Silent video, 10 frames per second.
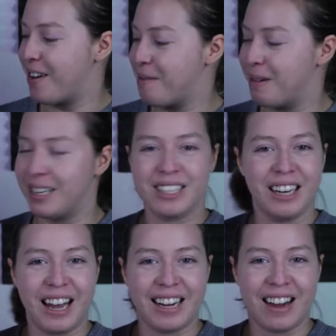very much
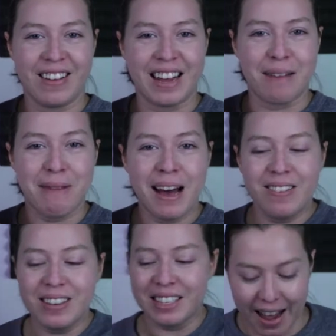like how he came
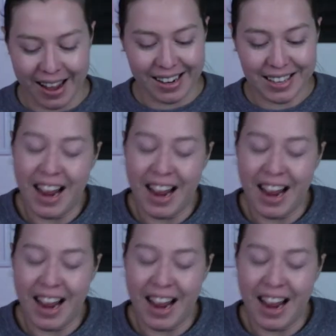out. And